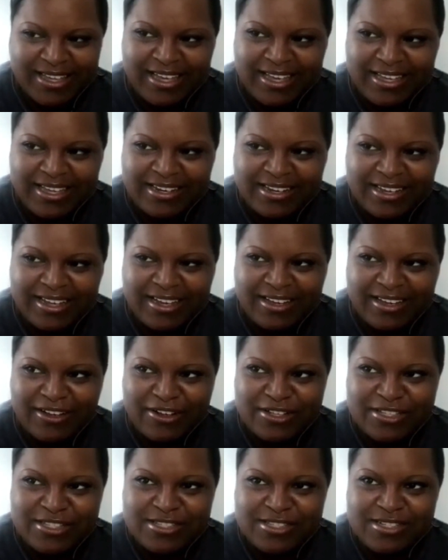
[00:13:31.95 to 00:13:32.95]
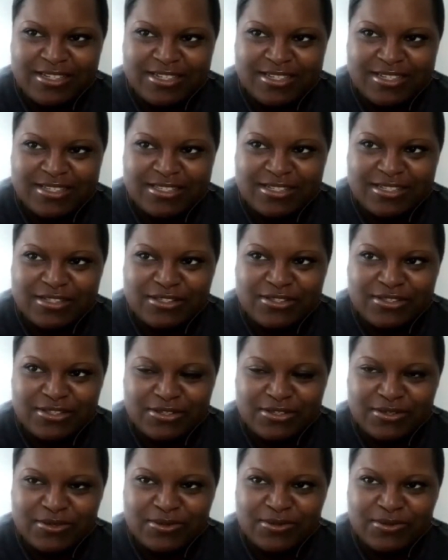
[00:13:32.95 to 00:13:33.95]
And I also listen
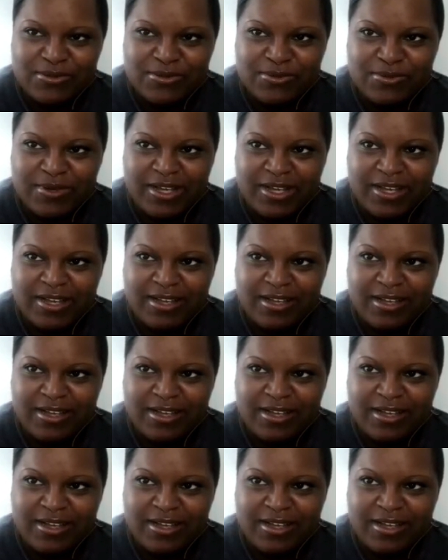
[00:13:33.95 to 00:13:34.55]
to